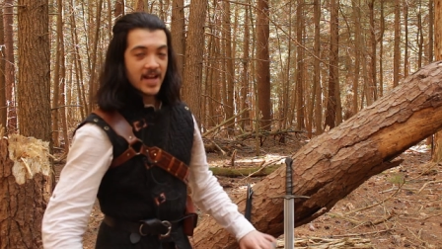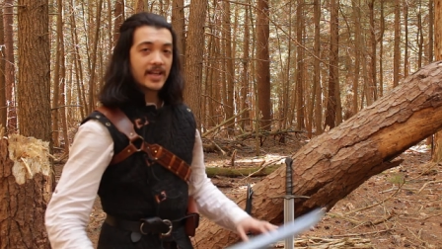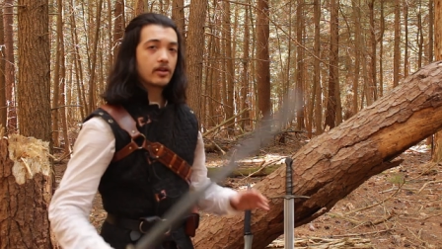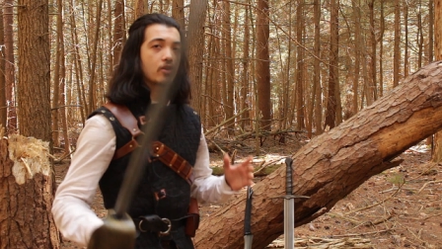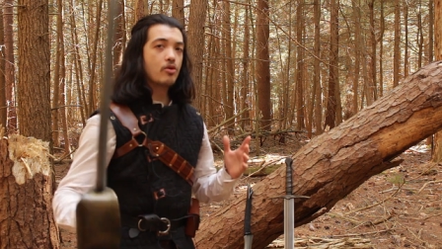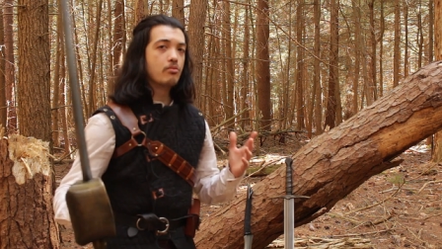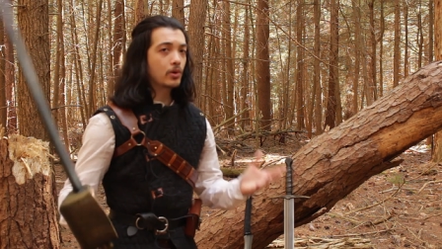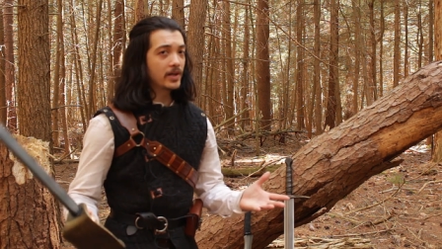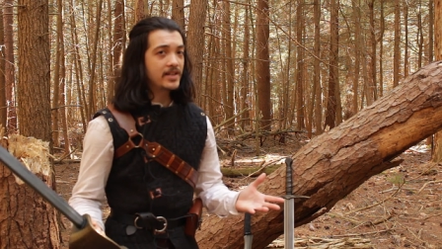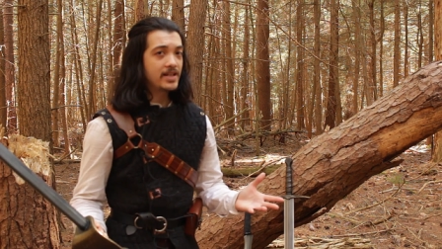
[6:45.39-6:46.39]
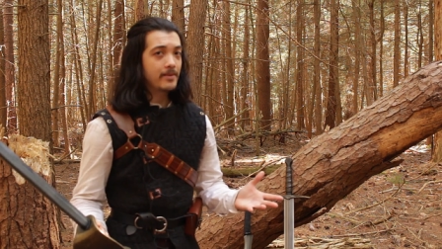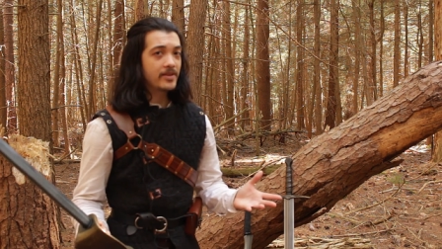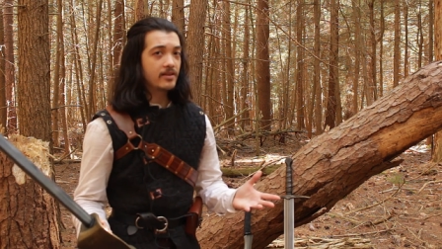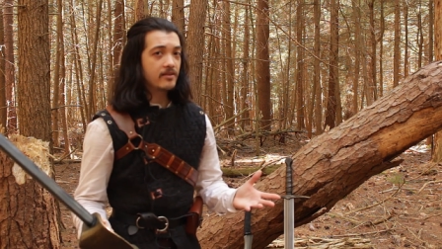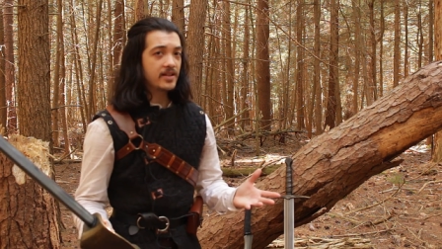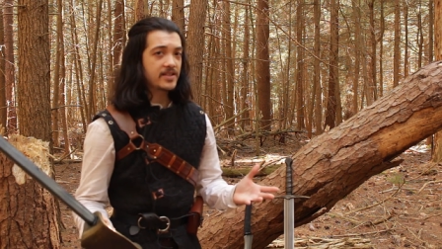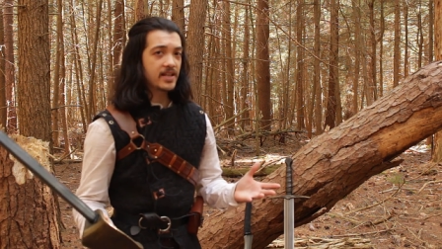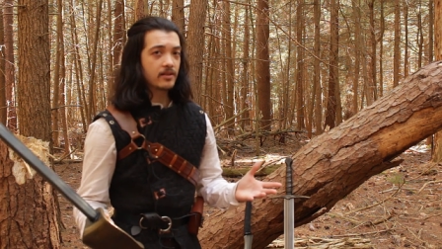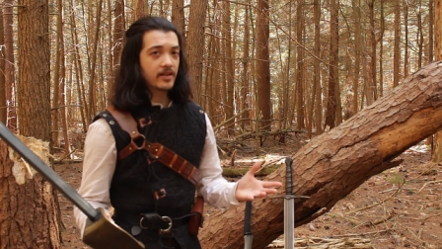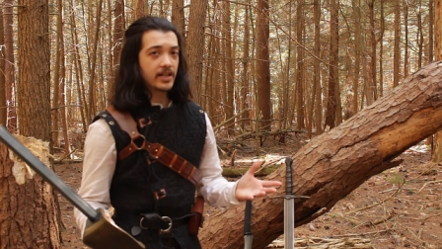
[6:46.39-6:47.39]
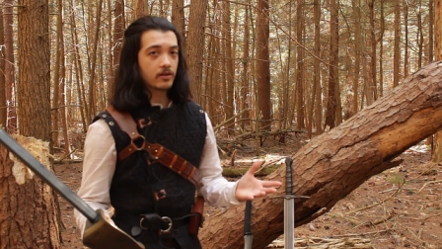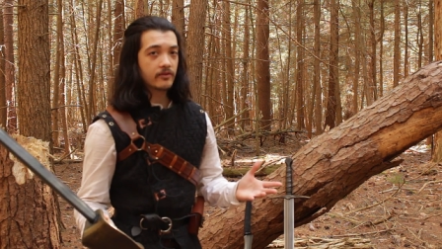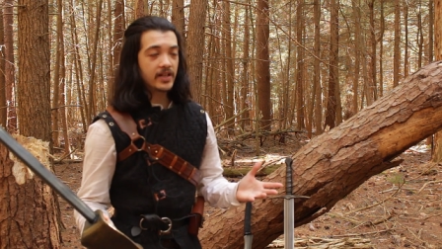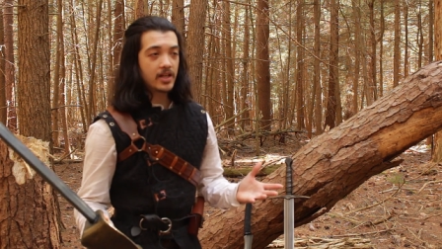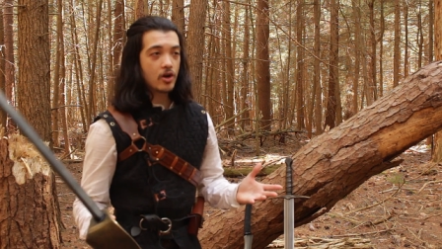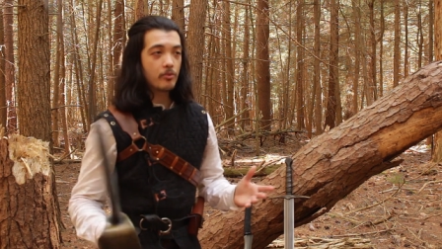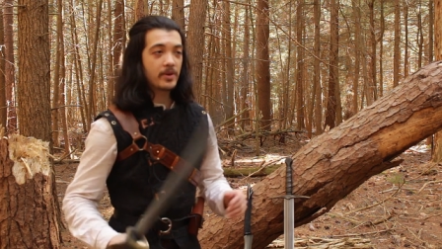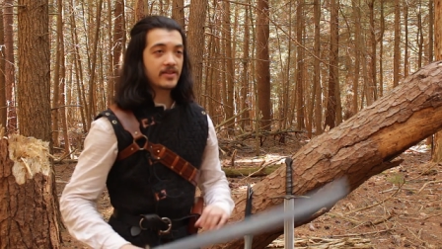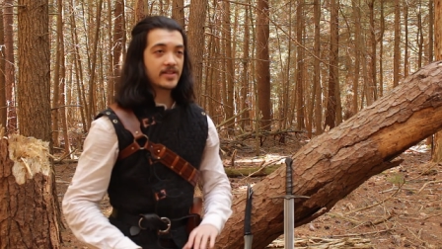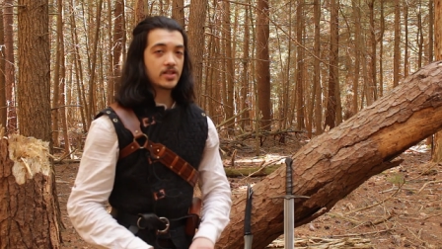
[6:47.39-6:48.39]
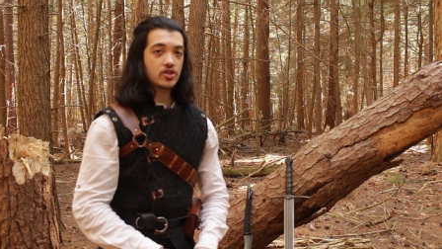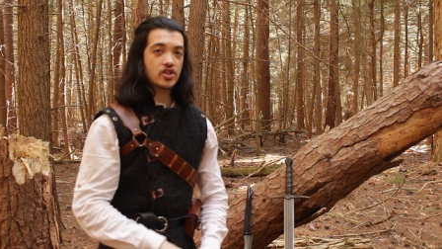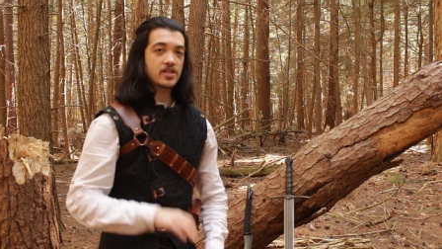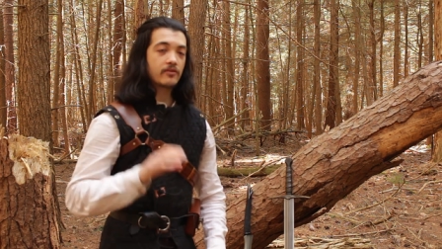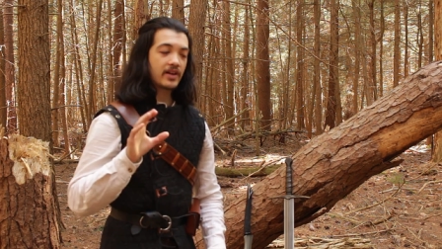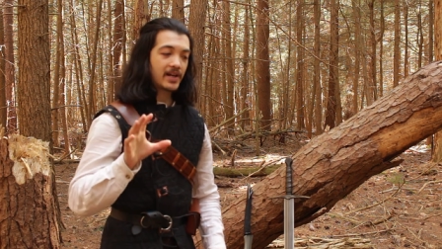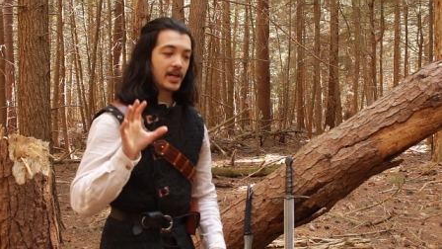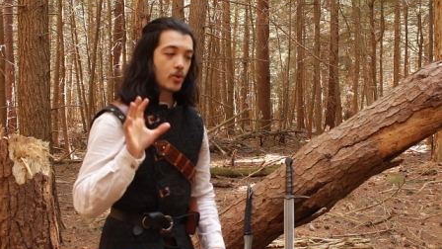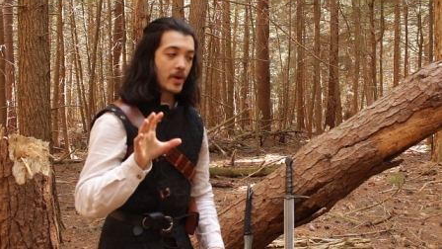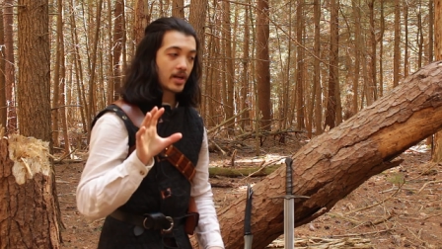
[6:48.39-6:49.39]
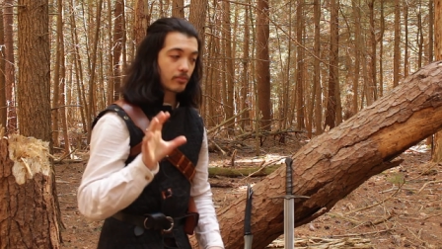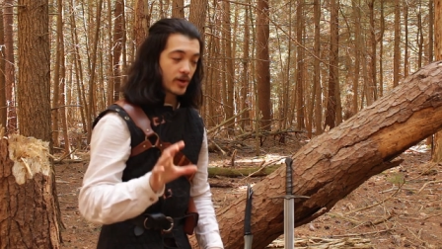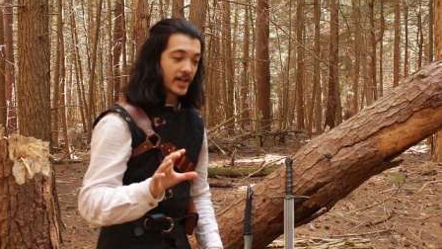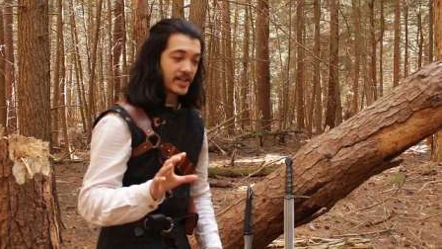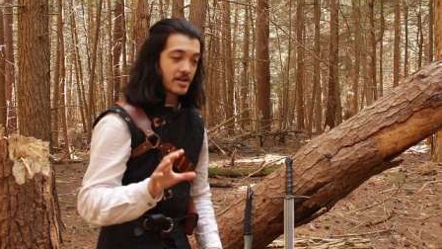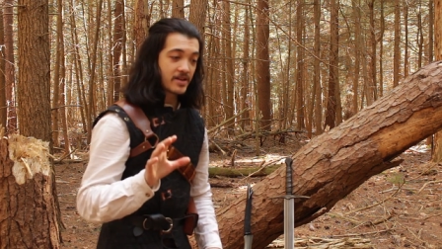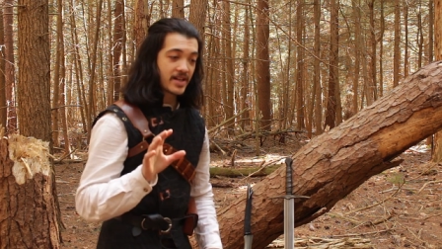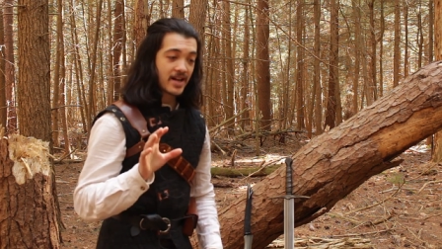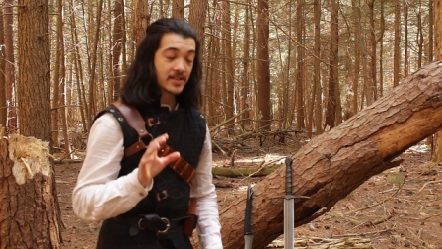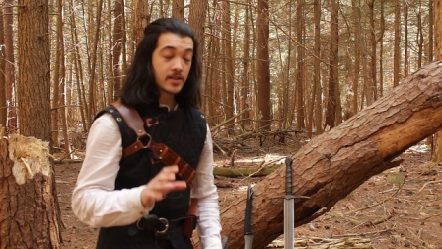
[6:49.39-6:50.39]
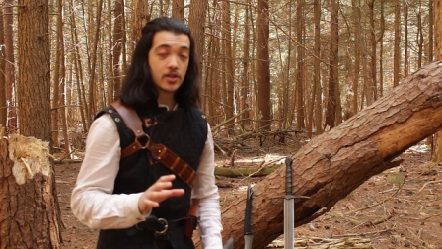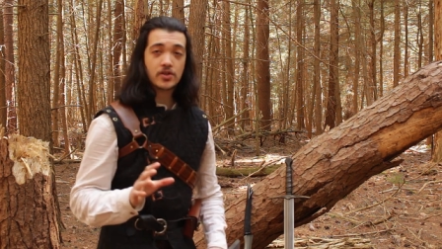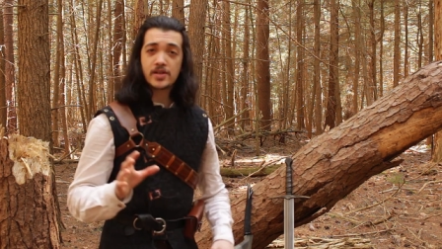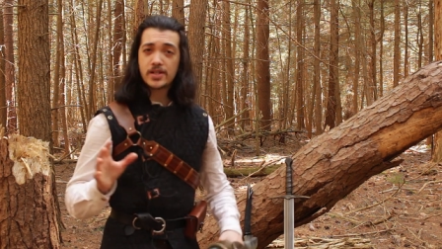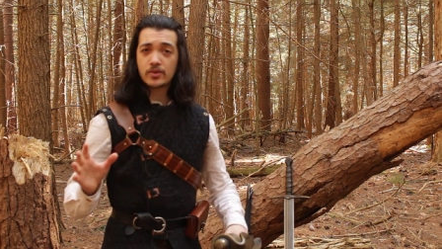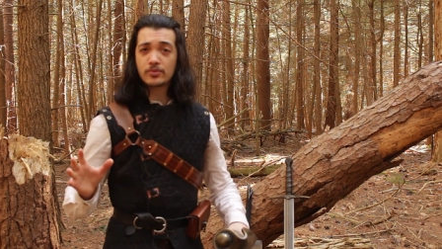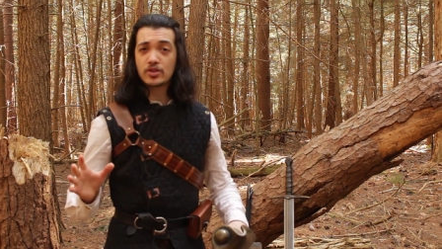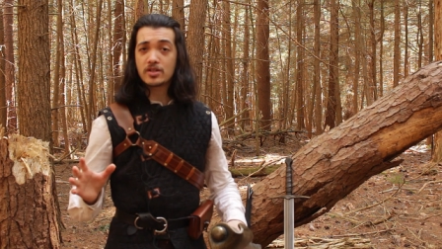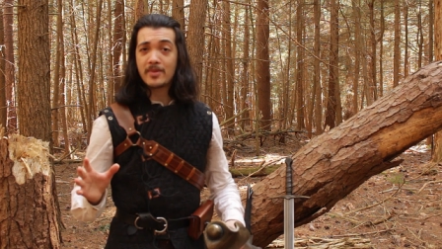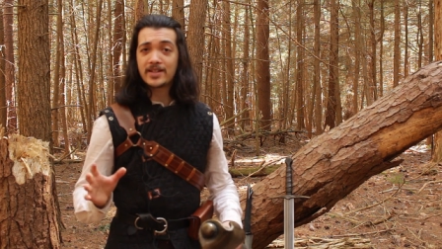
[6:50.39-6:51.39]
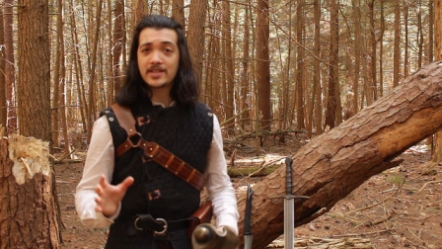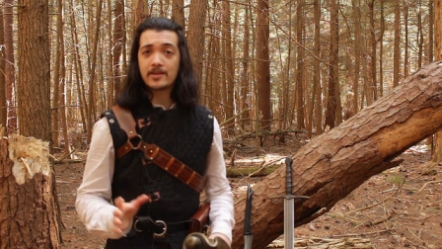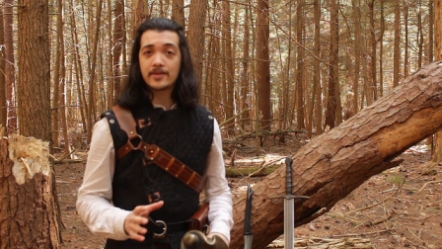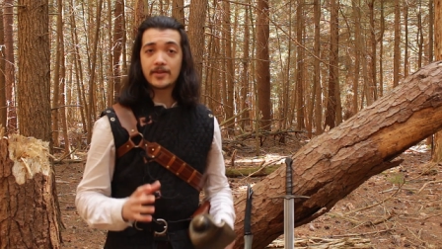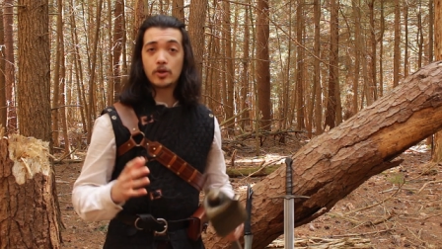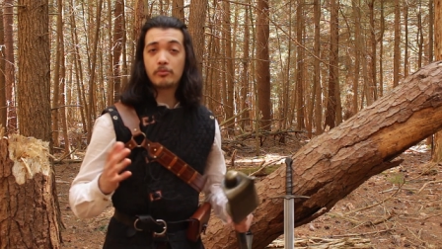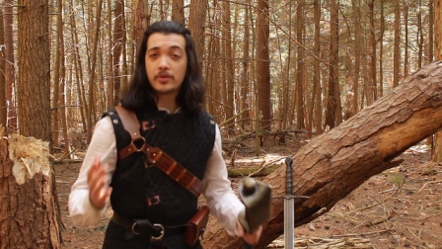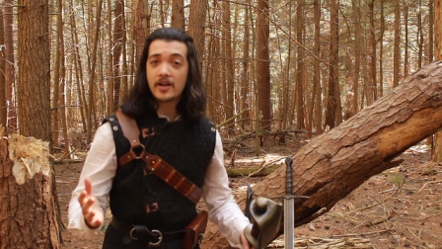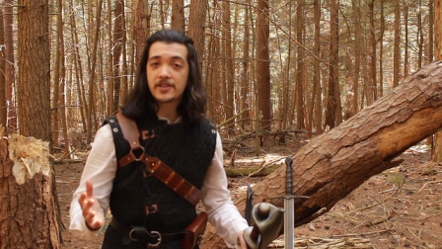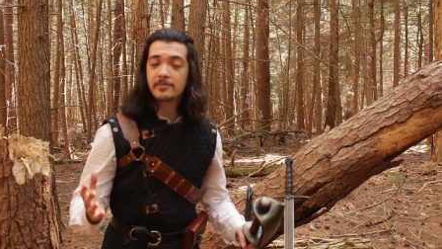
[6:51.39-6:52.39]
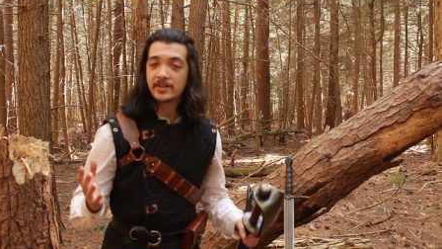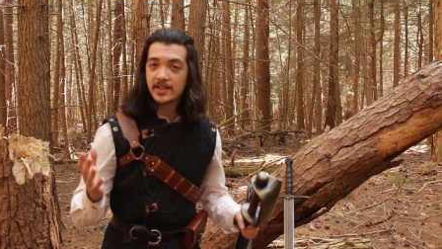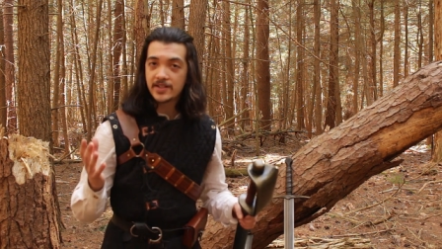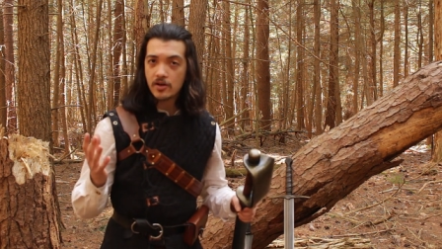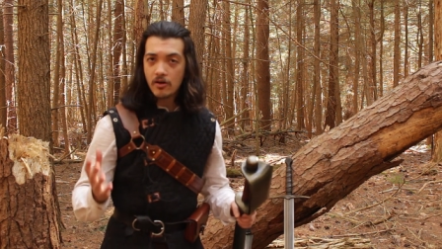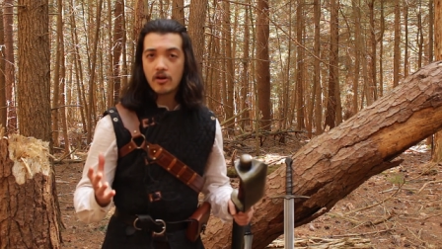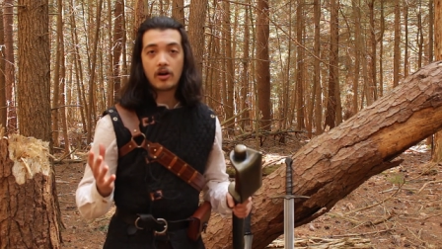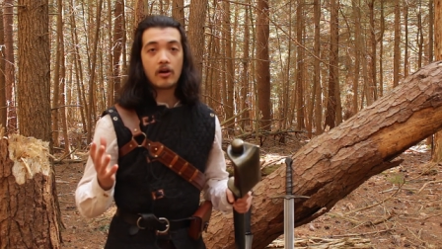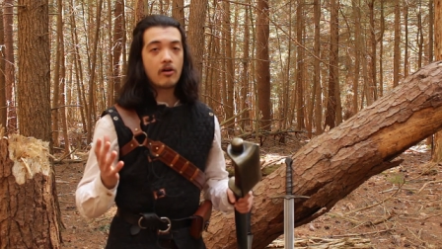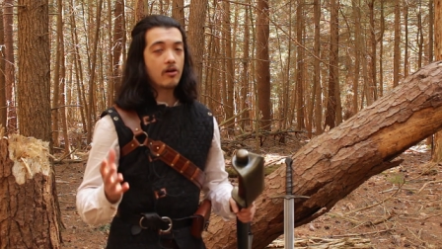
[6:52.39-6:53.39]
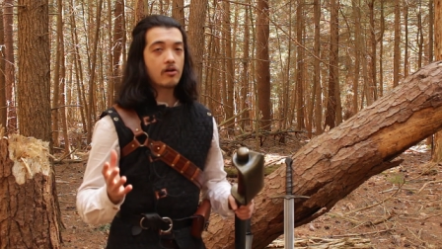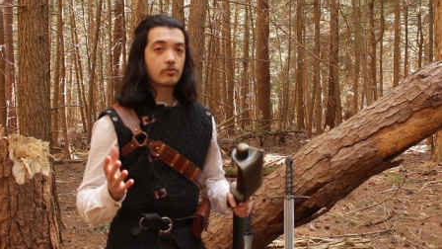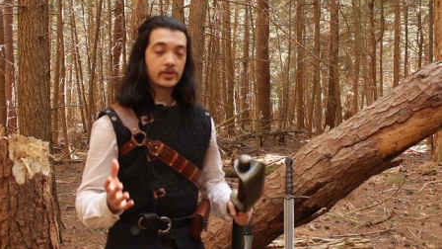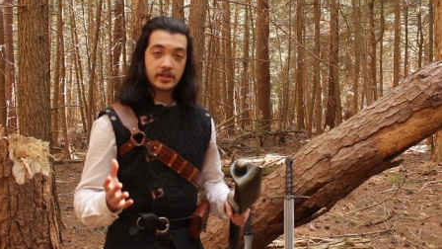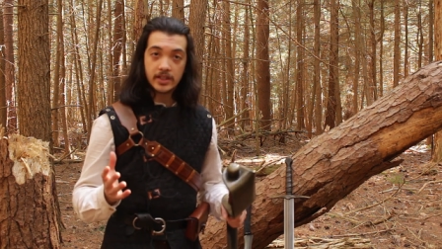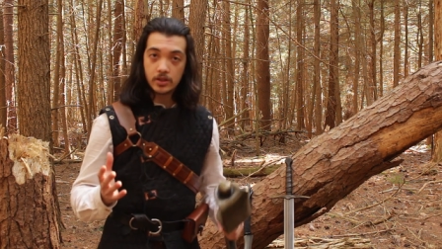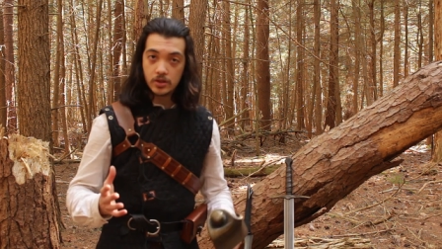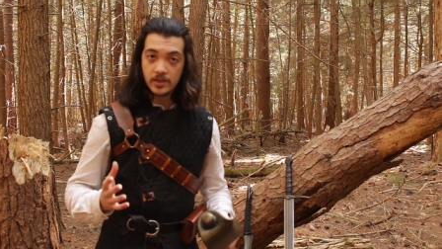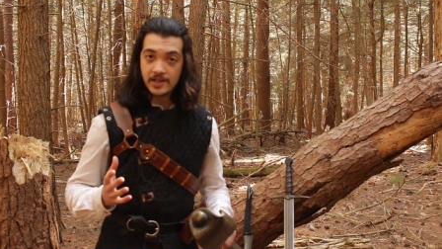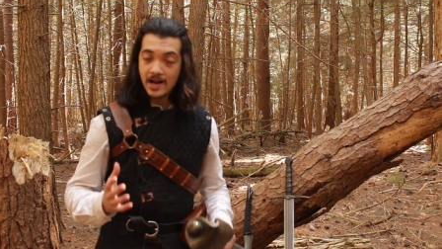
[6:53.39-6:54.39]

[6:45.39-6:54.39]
I can go more in depth into these in a later video, but this is just a very quick breakdown. And as such, the descriptions might sound a little blunt, but these are all really good